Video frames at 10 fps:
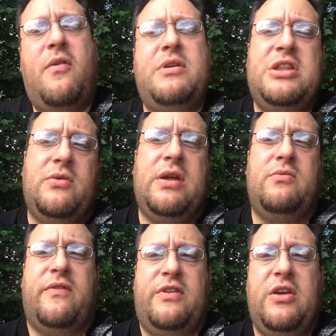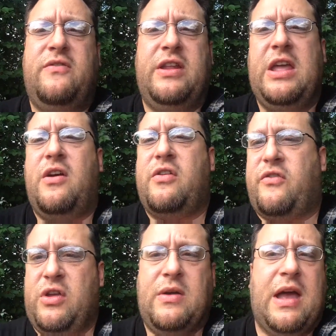I've been doing review videos
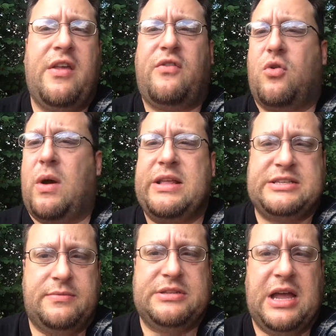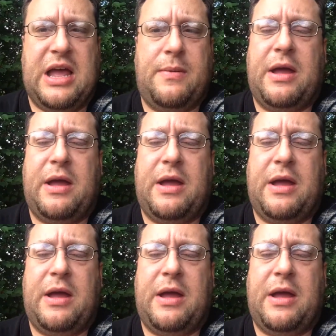for you guys for quite some time.